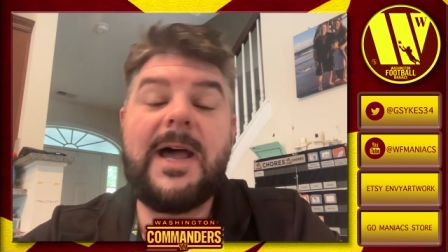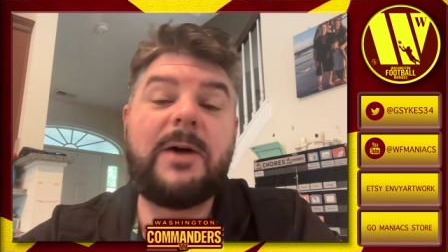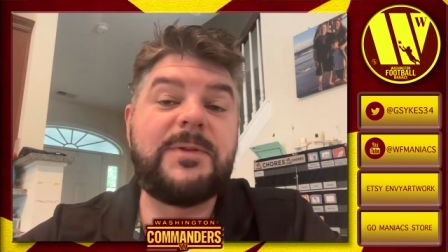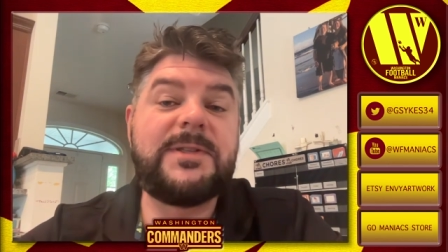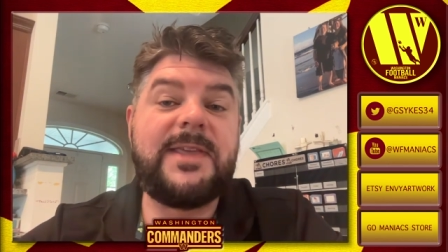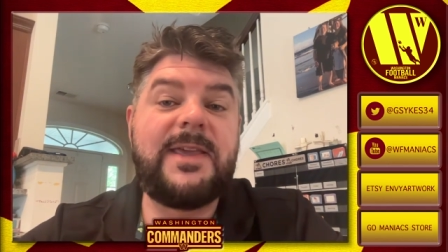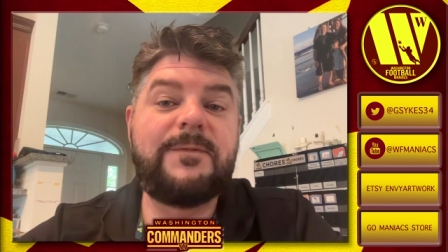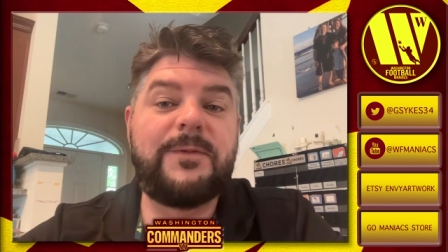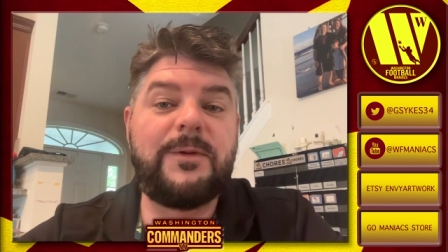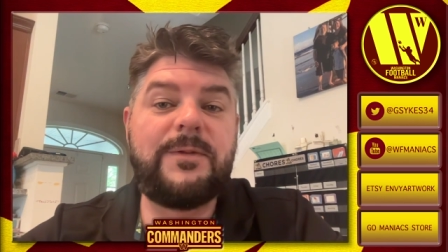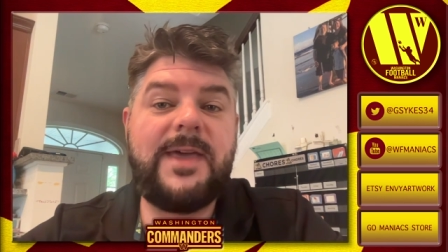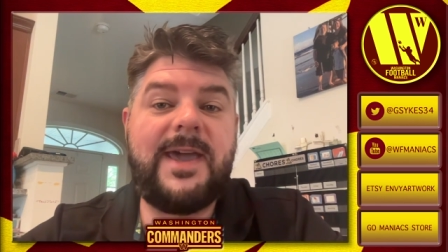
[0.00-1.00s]
I was
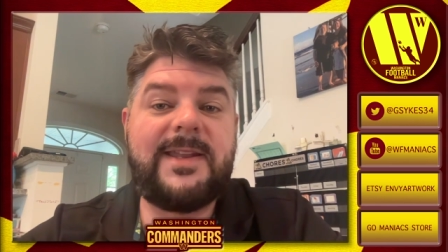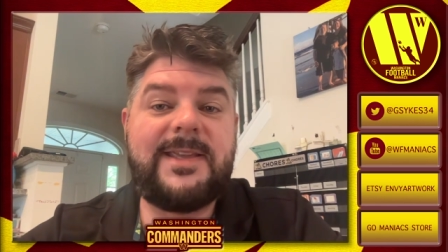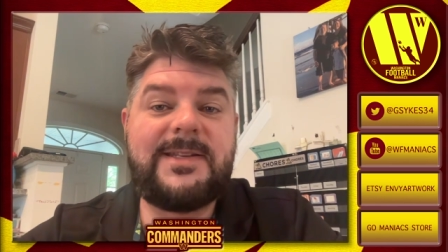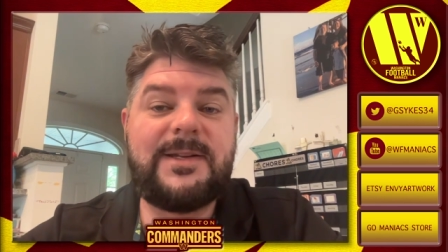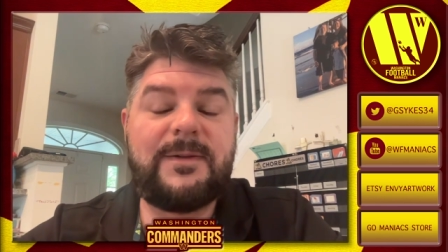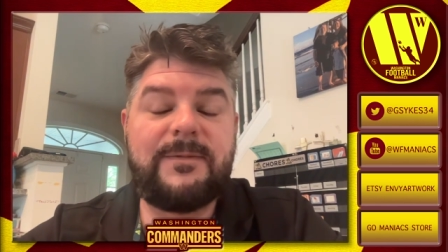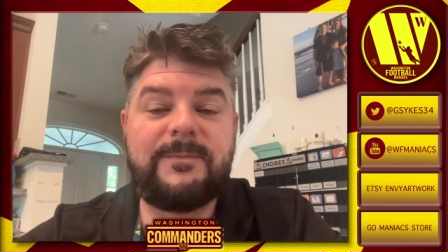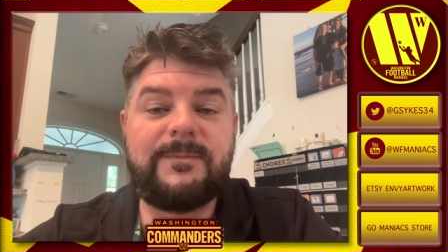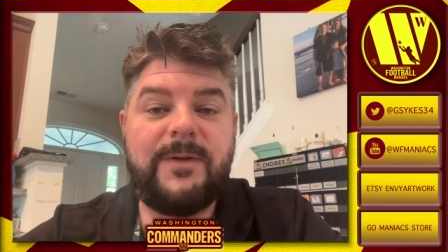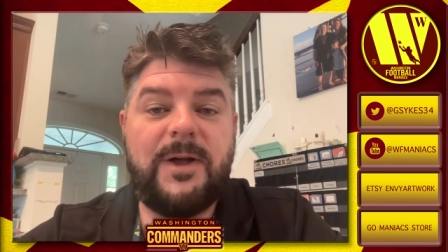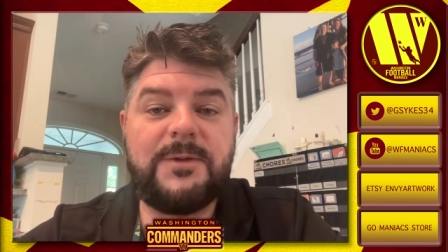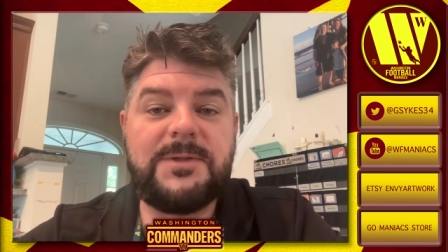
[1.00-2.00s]
thankful that he didn't
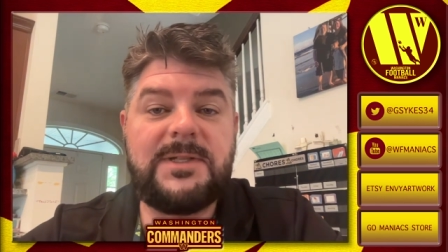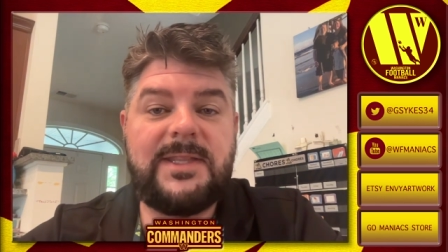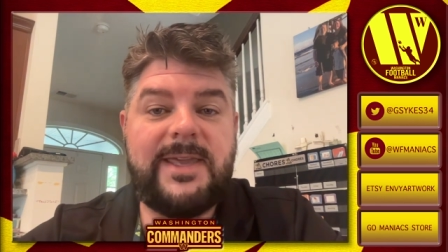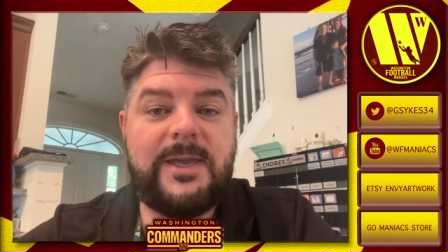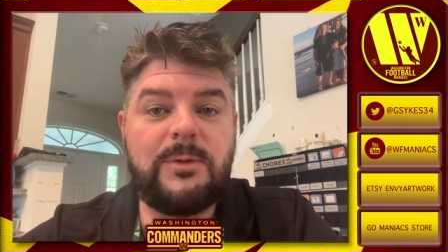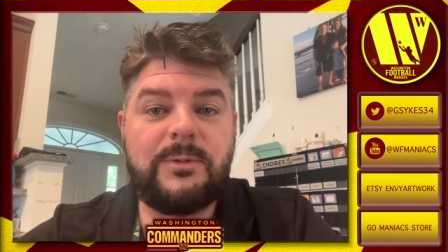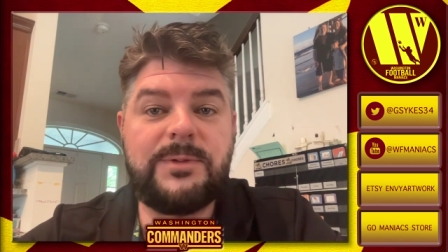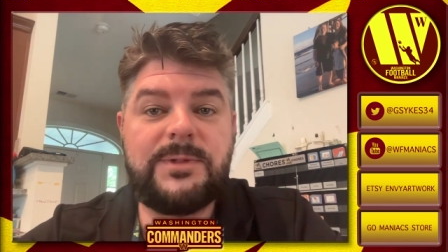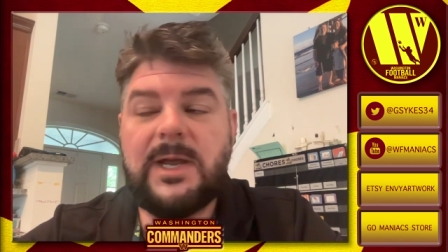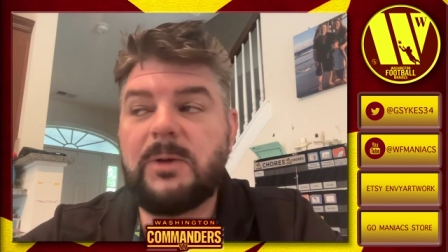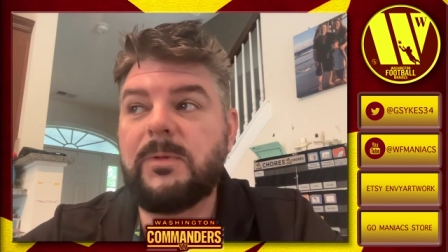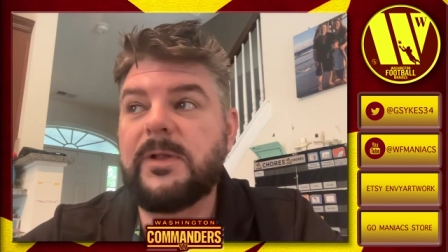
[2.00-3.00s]
fall to the Eagles.
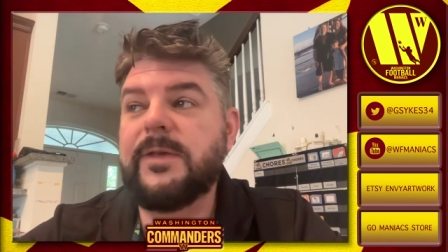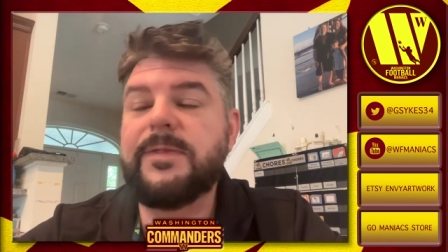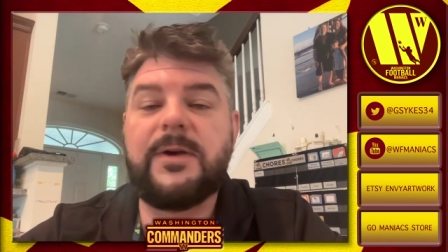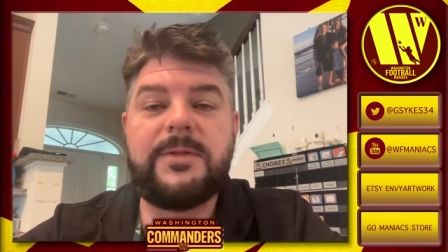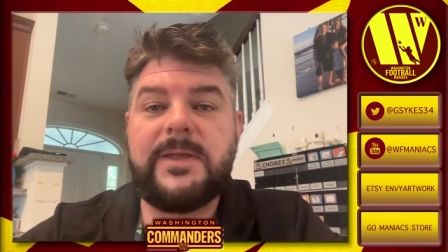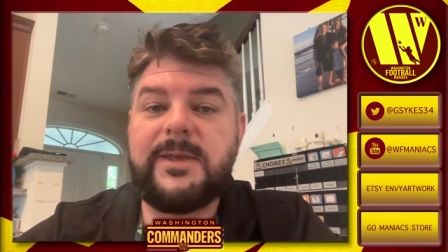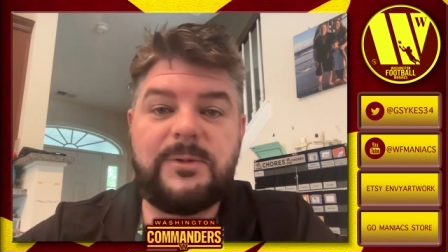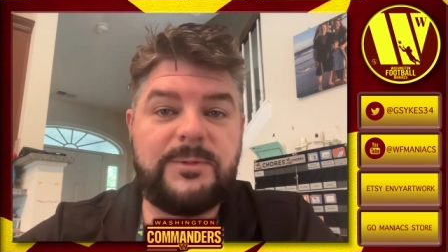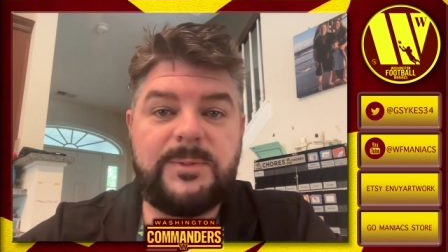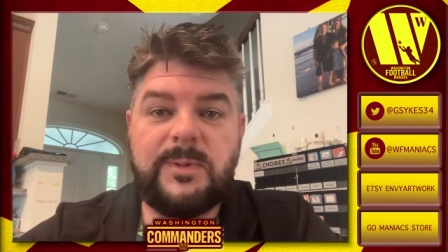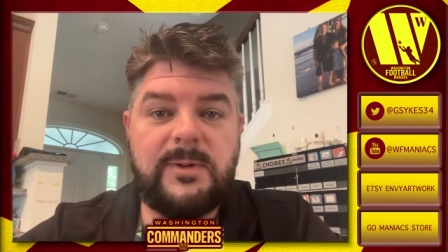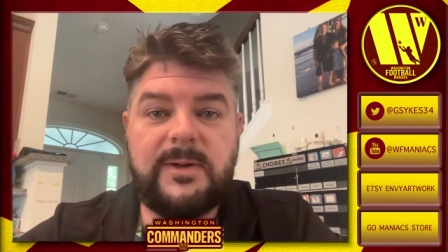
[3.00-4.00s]
I really thought the
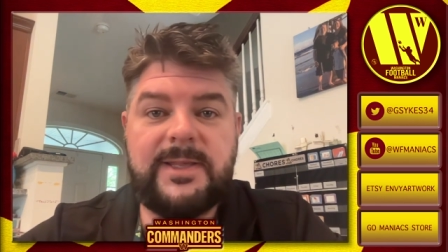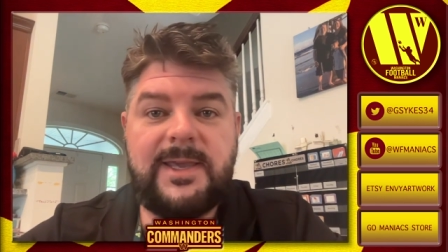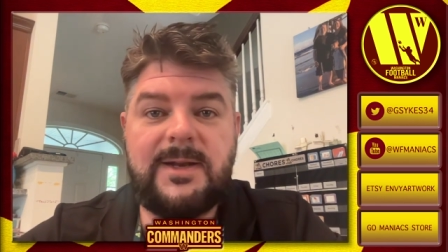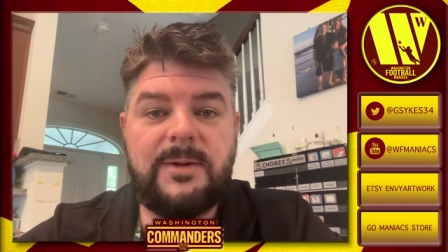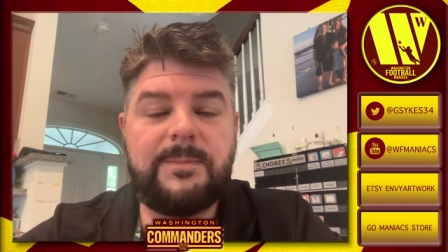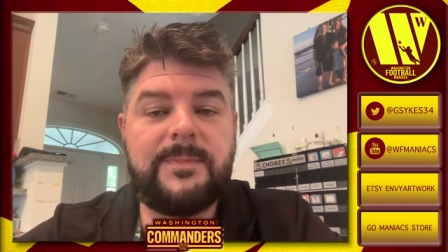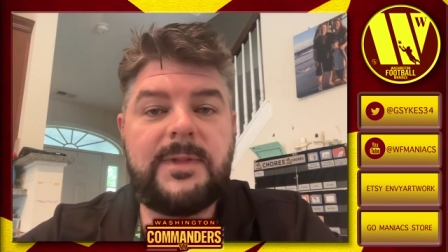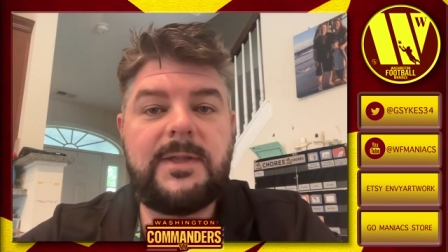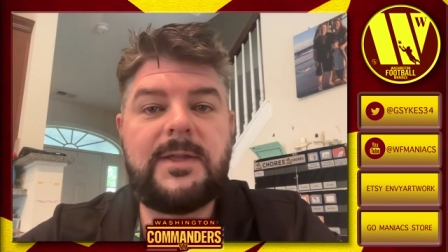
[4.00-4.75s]
Eagles were going to get him.